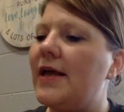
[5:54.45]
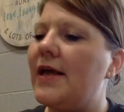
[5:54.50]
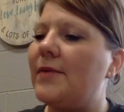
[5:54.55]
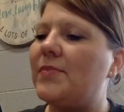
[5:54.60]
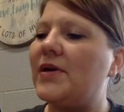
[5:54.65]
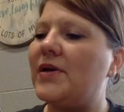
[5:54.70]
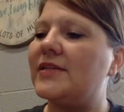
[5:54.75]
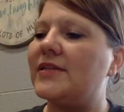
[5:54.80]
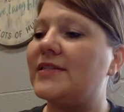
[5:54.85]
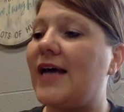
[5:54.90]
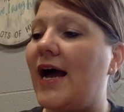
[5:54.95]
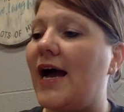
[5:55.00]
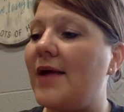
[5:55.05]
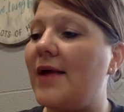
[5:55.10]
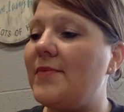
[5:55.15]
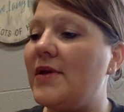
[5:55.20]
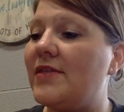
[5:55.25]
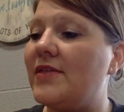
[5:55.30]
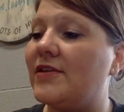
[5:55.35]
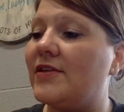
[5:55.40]
Because
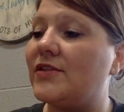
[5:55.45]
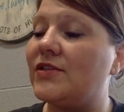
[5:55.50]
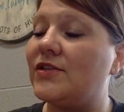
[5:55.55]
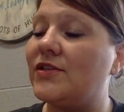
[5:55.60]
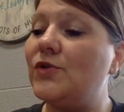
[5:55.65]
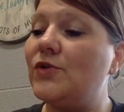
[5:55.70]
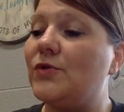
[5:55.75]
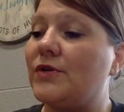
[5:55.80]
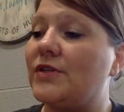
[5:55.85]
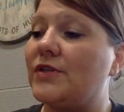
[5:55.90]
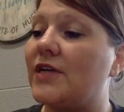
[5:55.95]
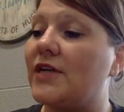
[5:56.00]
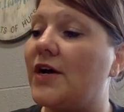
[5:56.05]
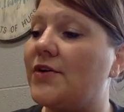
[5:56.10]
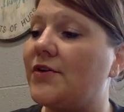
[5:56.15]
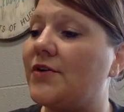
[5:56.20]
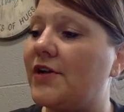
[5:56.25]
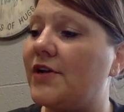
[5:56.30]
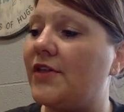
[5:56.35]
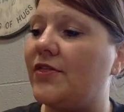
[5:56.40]
I'm in the sewers
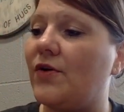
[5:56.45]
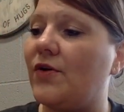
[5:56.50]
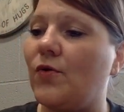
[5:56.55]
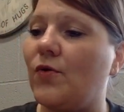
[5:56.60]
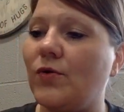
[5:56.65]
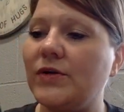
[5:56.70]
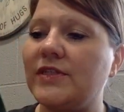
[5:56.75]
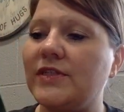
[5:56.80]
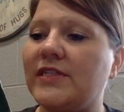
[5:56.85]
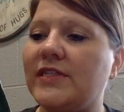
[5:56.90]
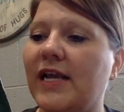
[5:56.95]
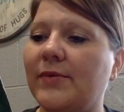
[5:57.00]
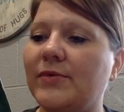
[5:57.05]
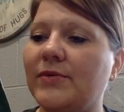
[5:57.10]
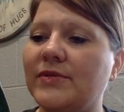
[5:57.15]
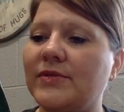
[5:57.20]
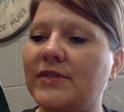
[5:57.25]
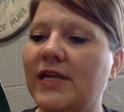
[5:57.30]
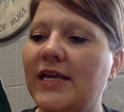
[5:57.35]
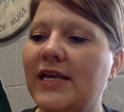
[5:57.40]
underneath the horse
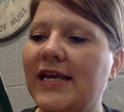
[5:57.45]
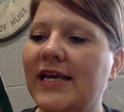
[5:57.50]
stables,